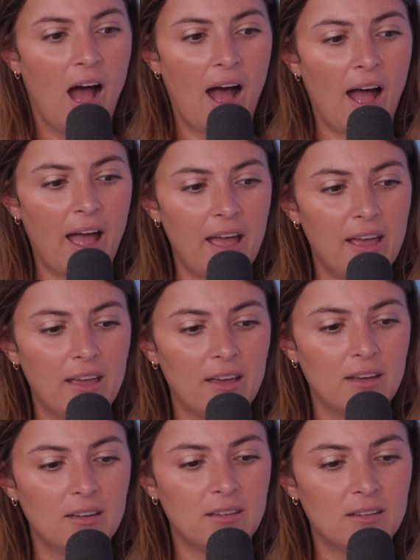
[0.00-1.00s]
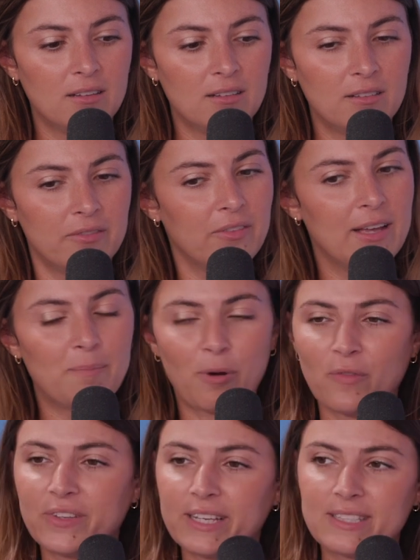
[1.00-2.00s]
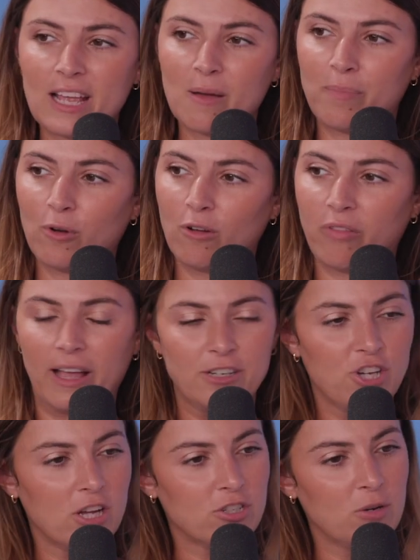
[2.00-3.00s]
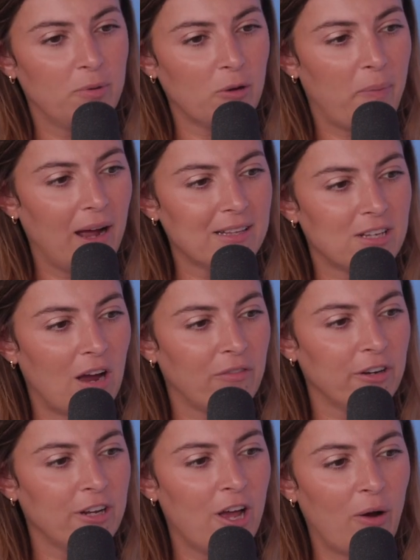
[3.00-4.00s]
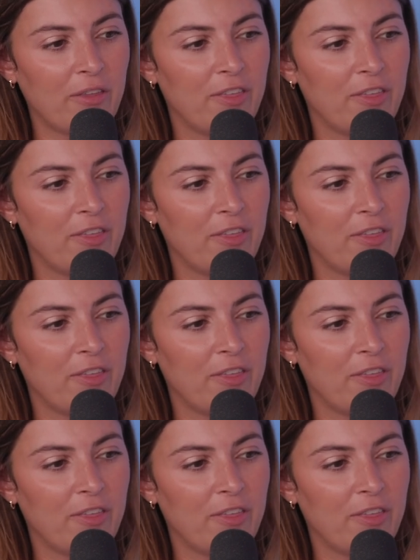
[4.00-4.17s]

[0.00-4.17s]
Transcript: I, perfect example of like judging a book by its cover, you know.